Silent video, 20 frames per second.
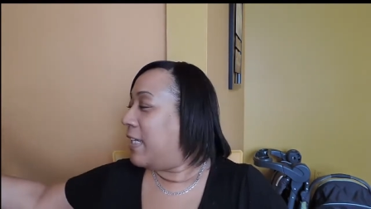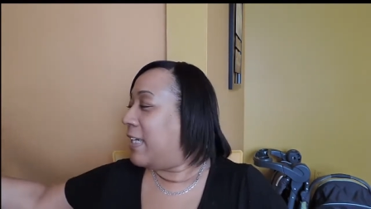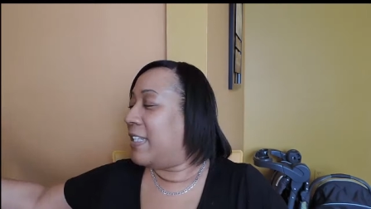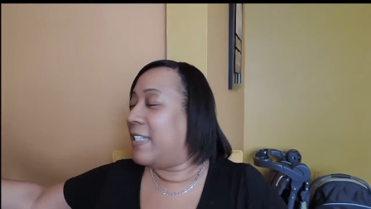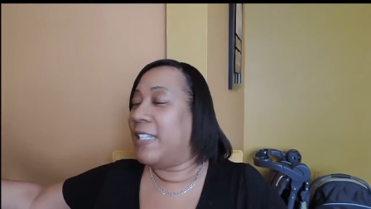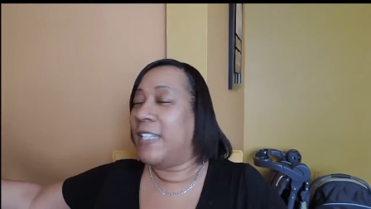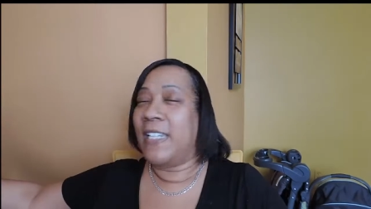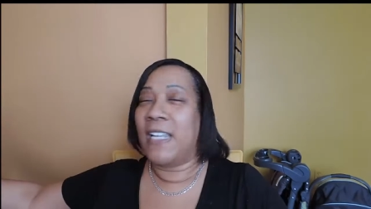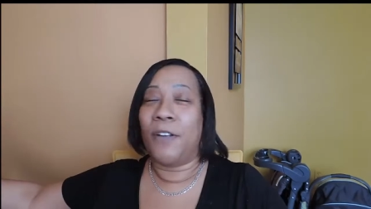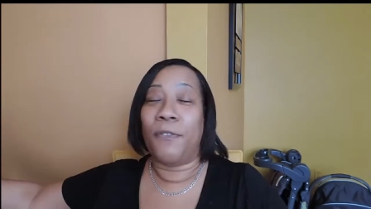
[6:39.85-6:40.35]

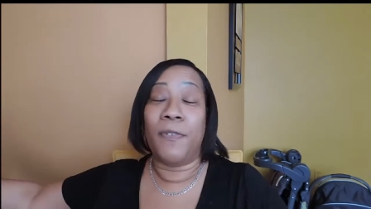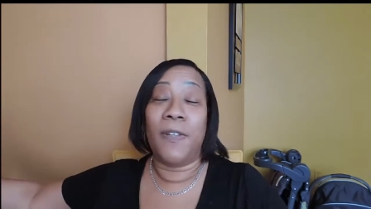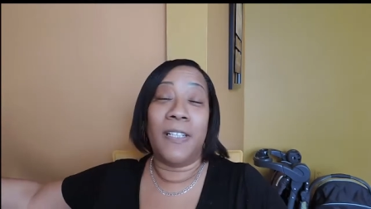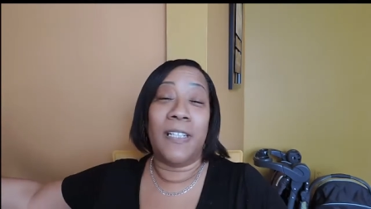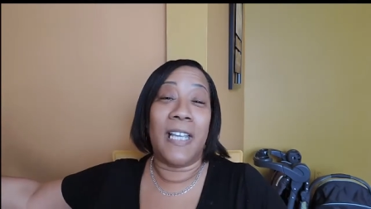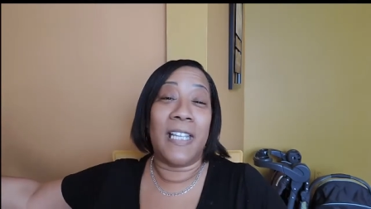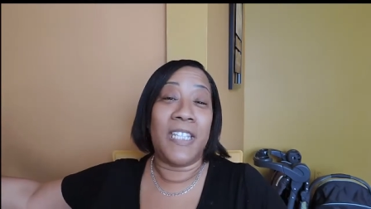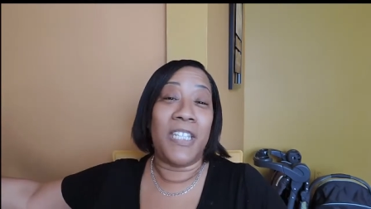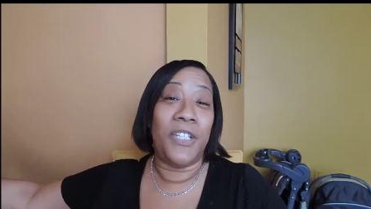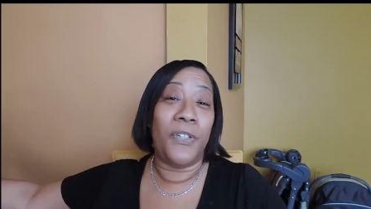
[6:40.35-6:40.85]
And then I
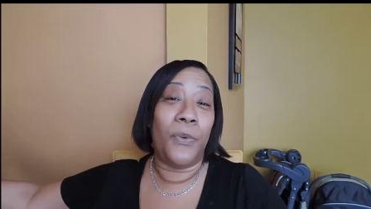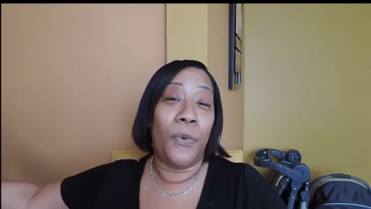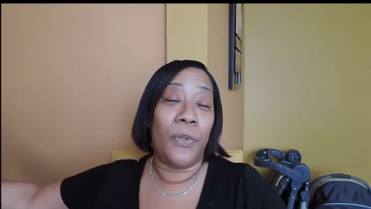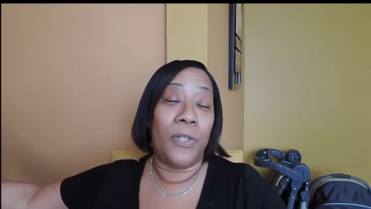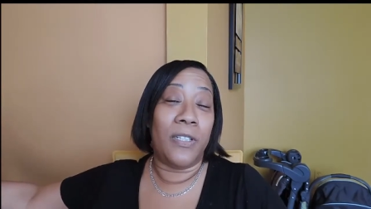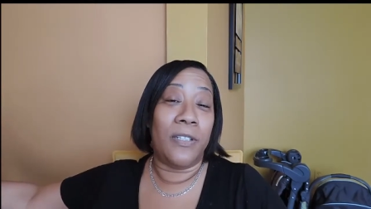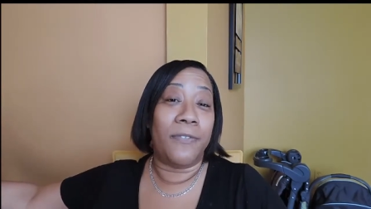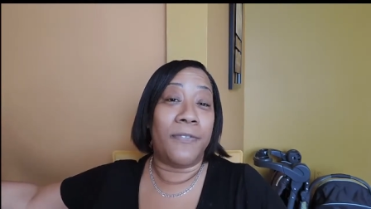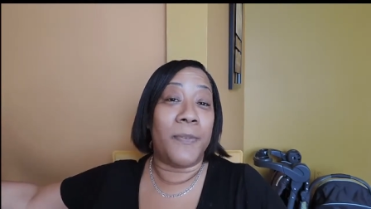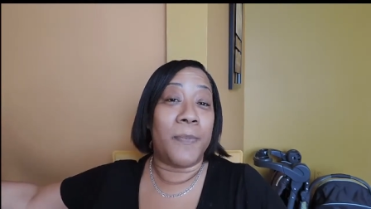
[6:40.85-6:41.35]
realized she
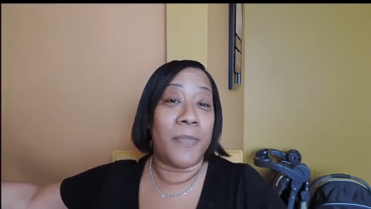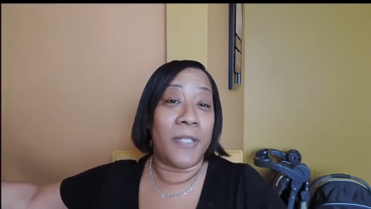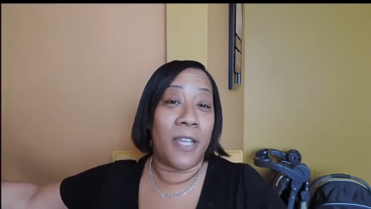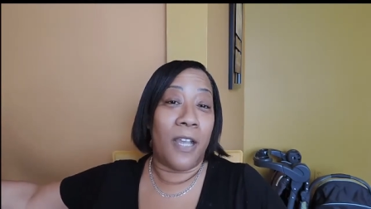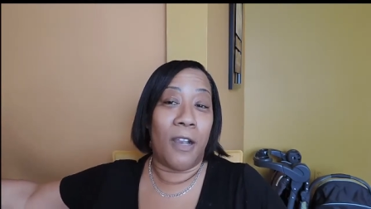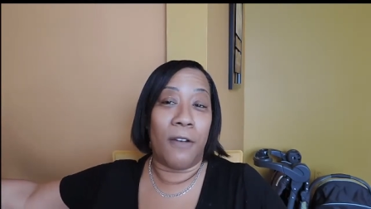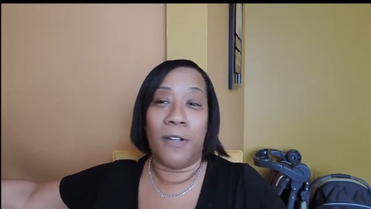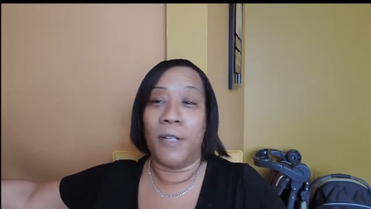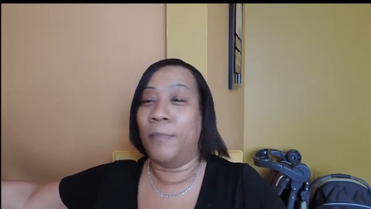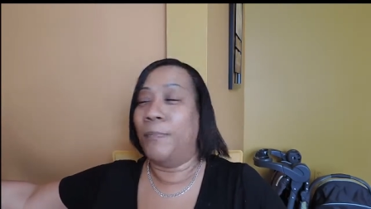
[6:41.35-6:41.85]
ordered it from
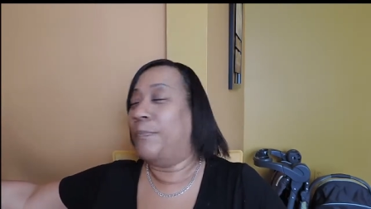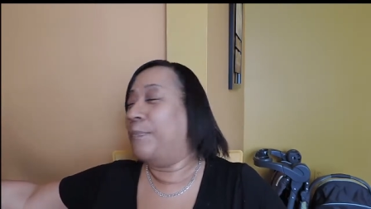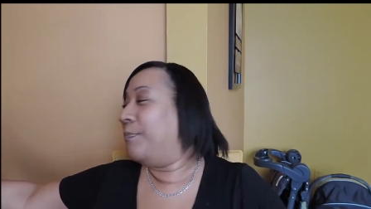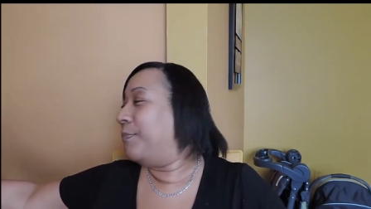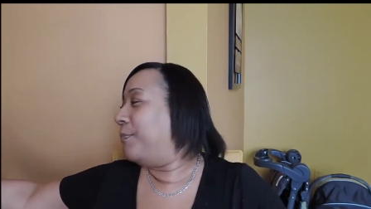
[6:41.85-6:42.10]
Zara.